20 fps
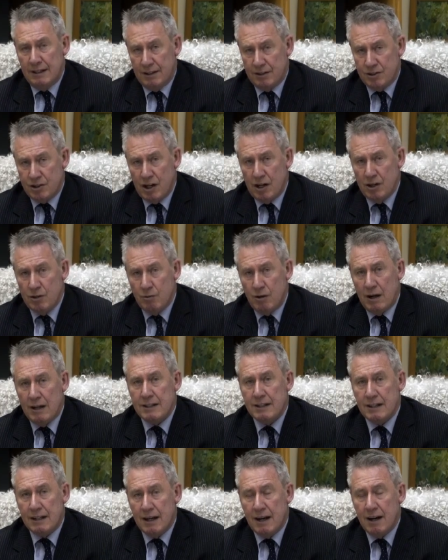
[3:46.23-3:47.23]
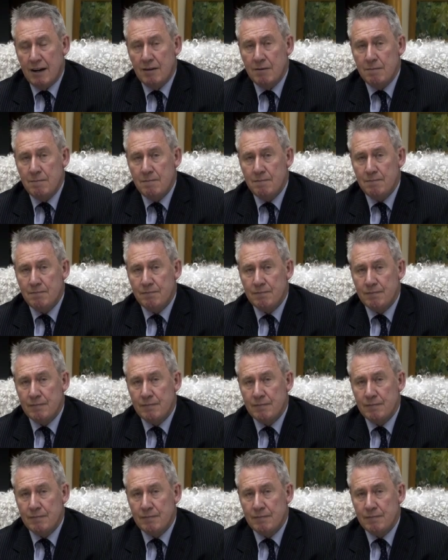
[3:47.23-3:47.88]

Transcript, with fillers: the Joan Whiting home,